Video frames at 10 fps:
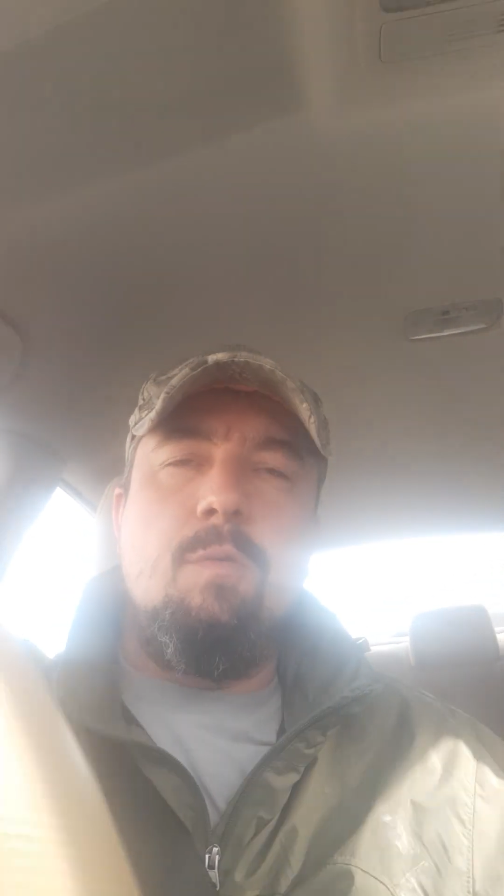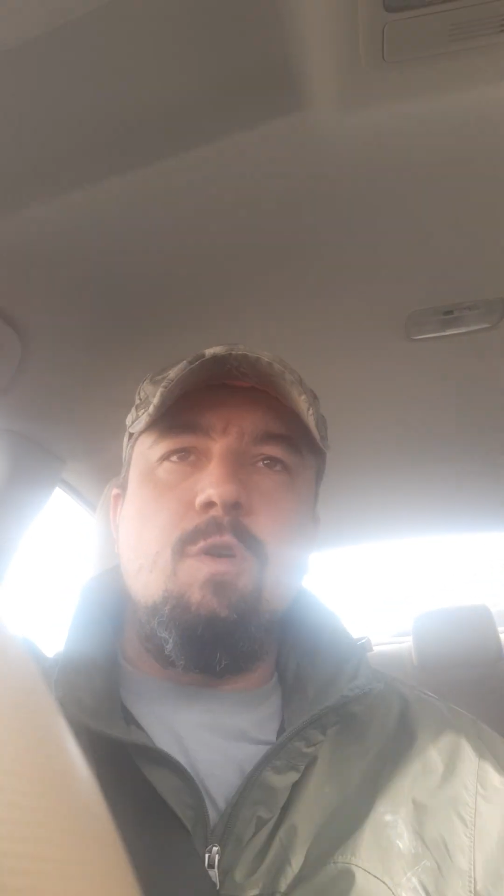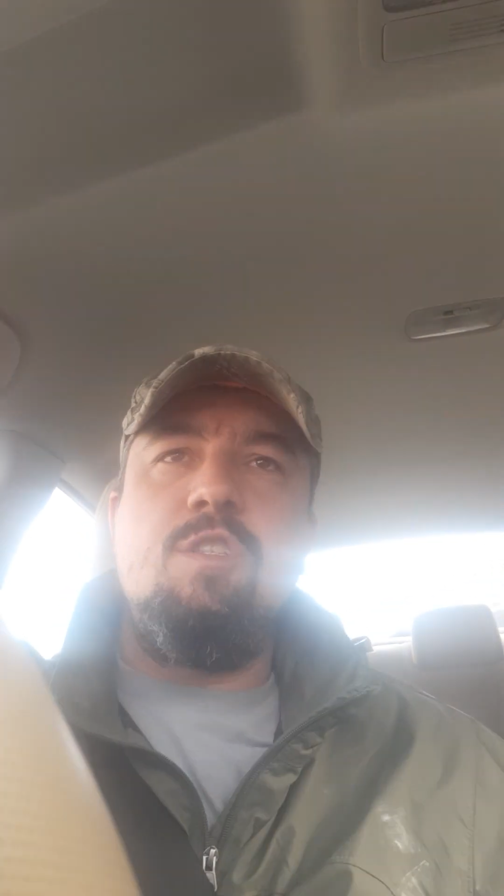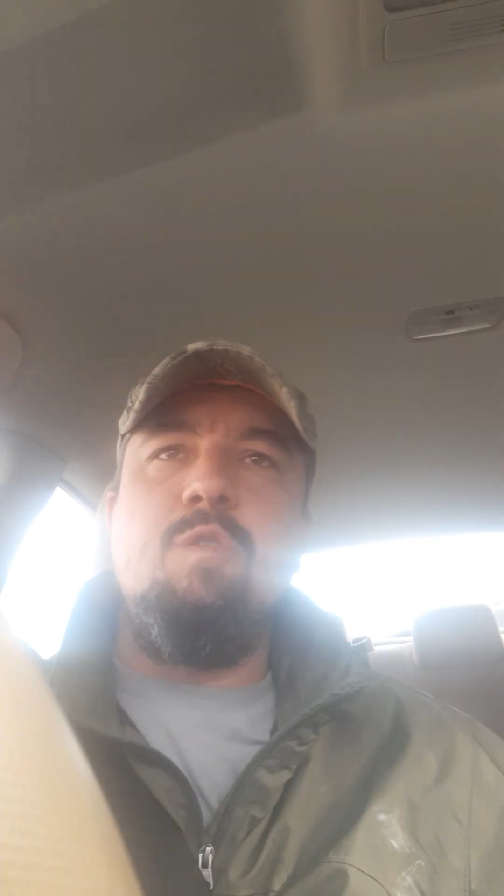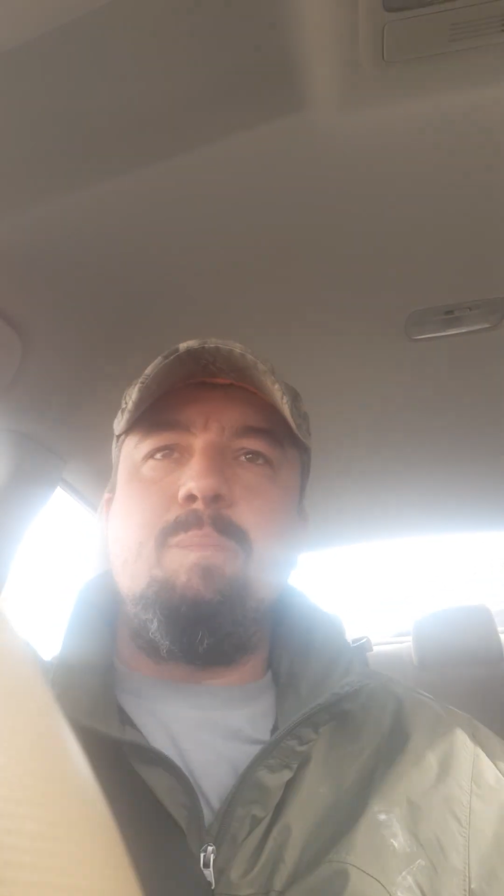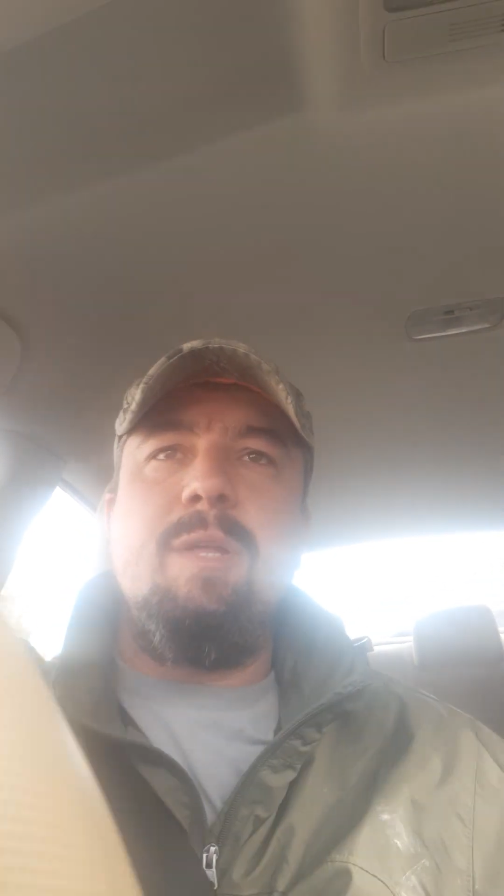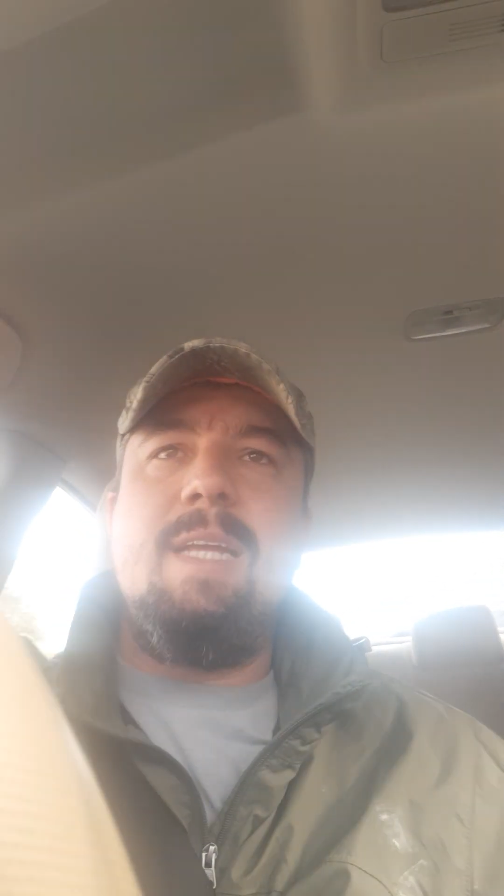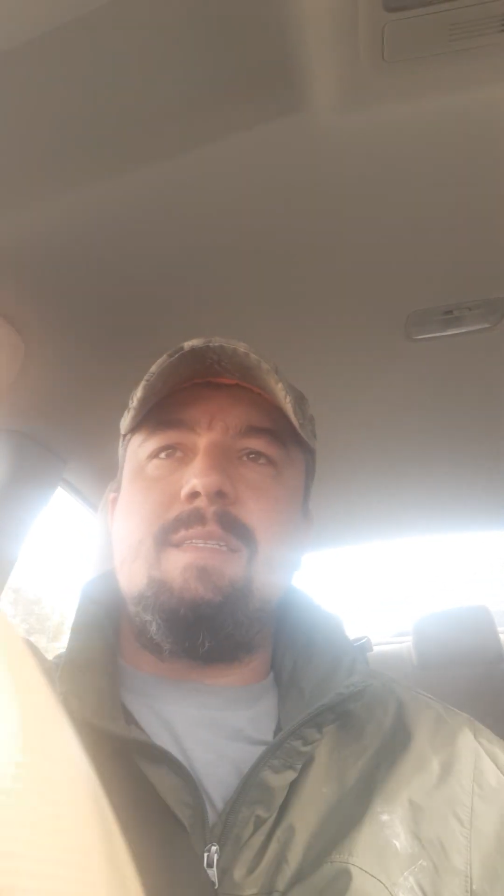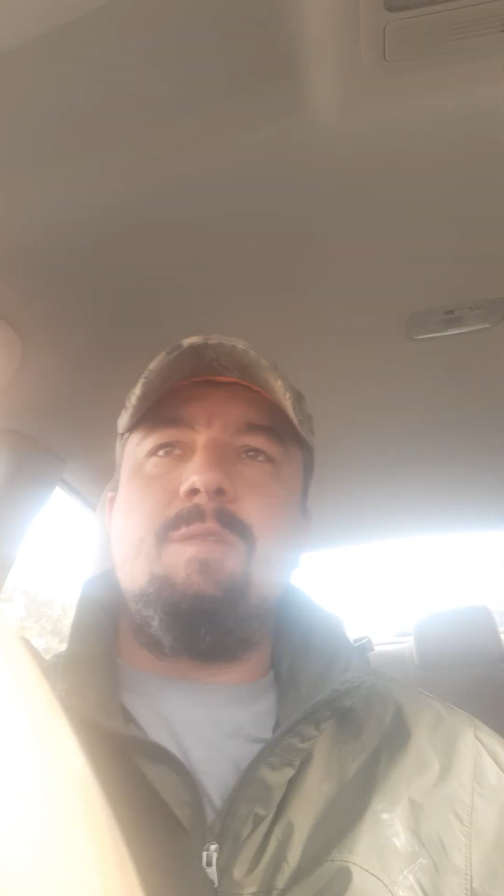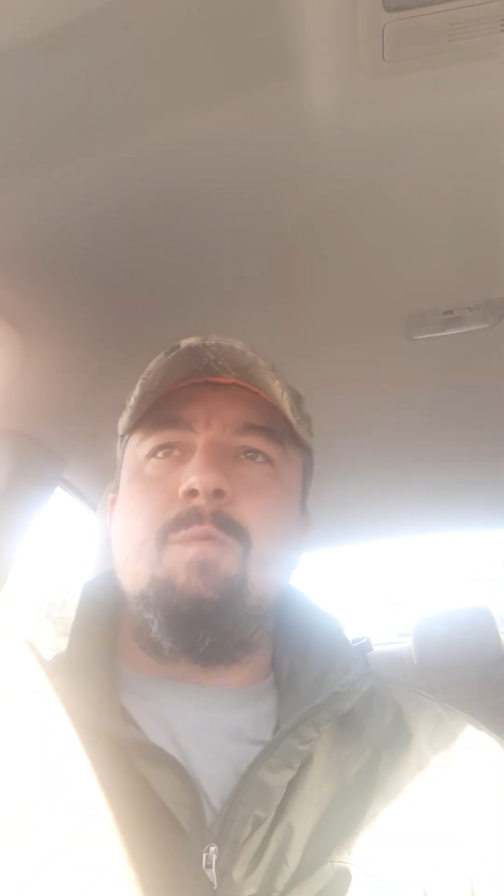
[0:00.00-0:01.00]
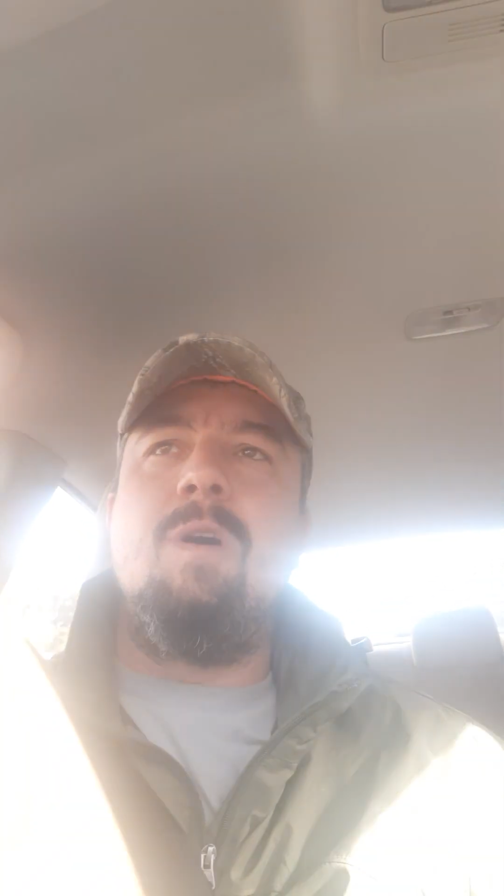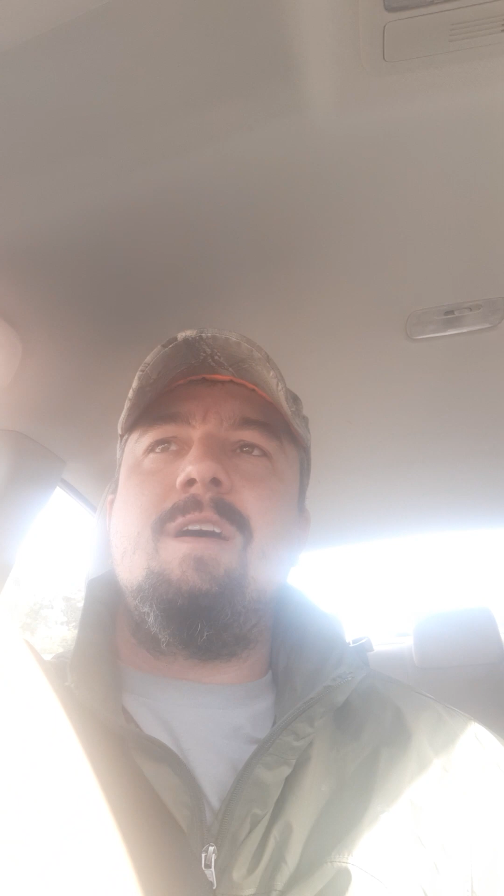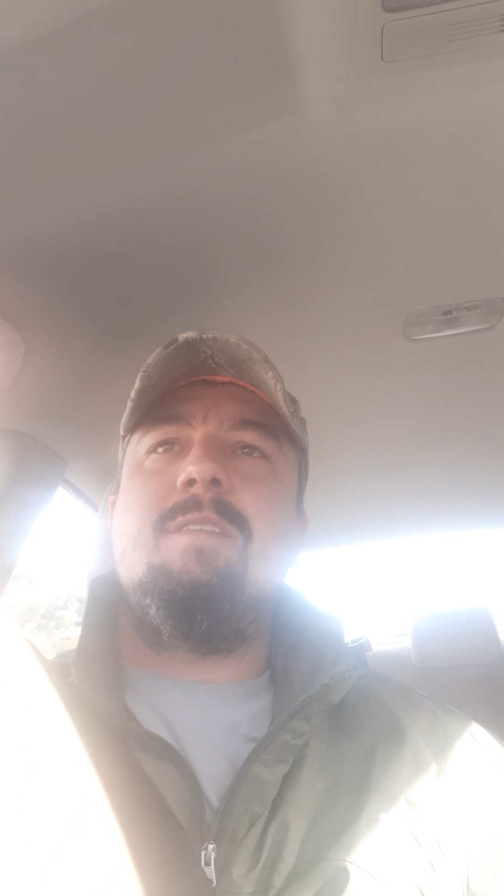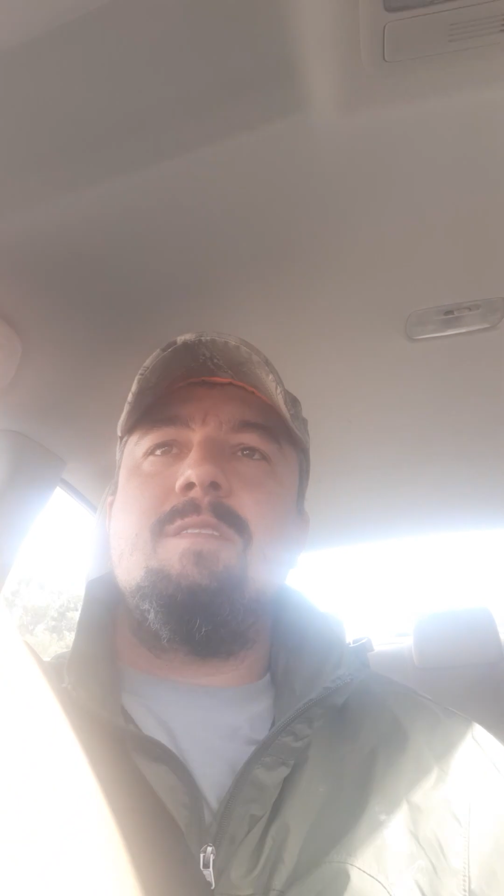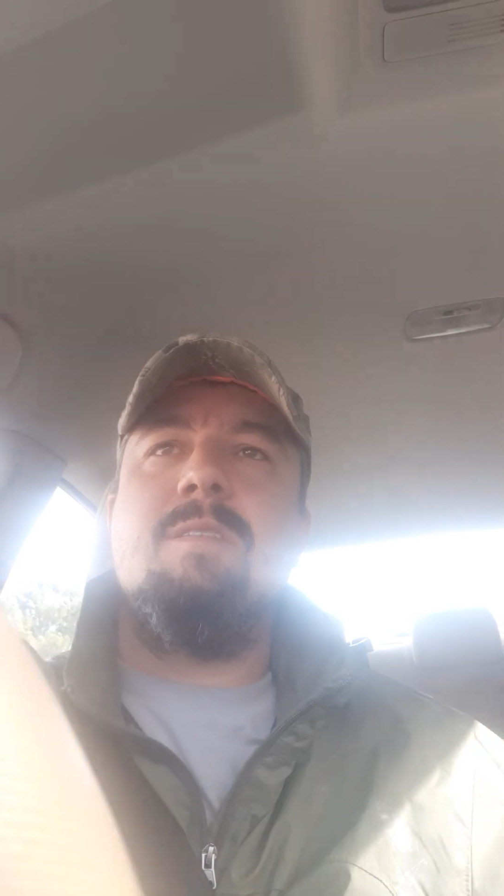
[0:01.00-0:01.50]
Once you plant it
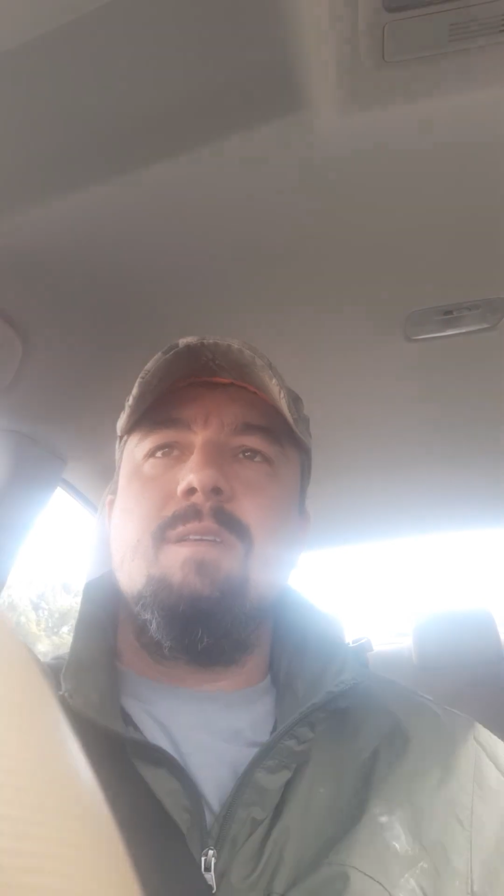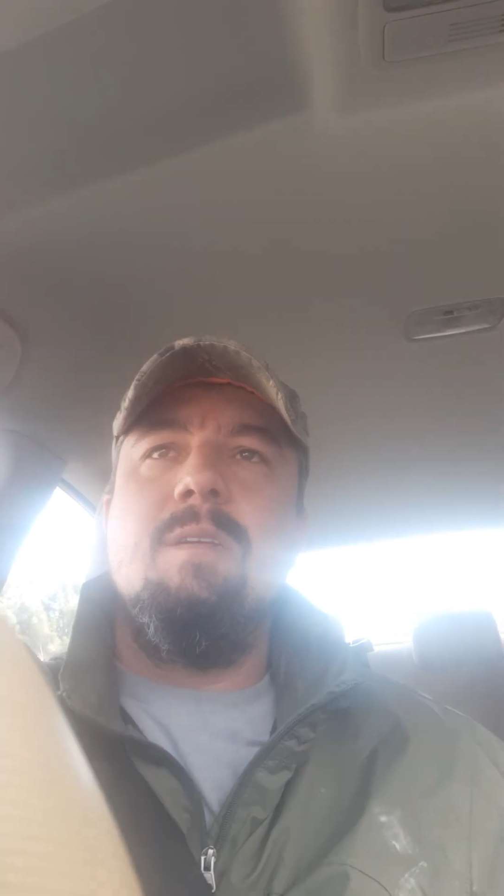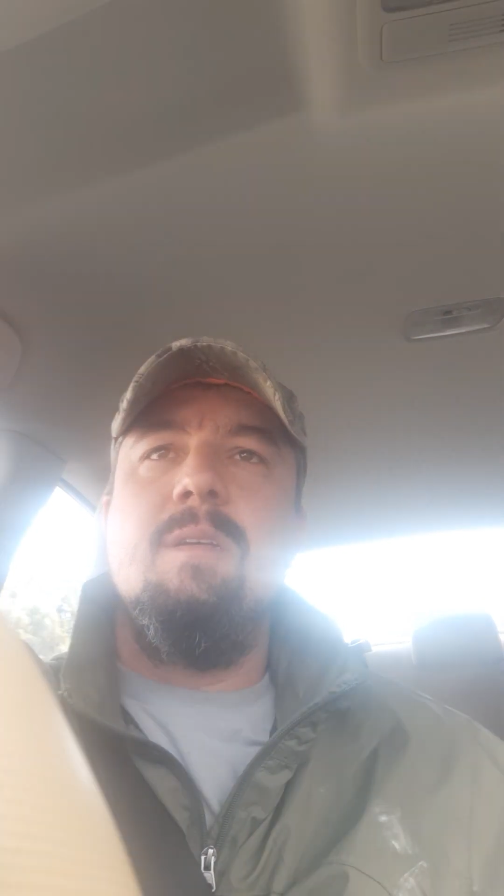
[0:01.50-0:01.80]
once,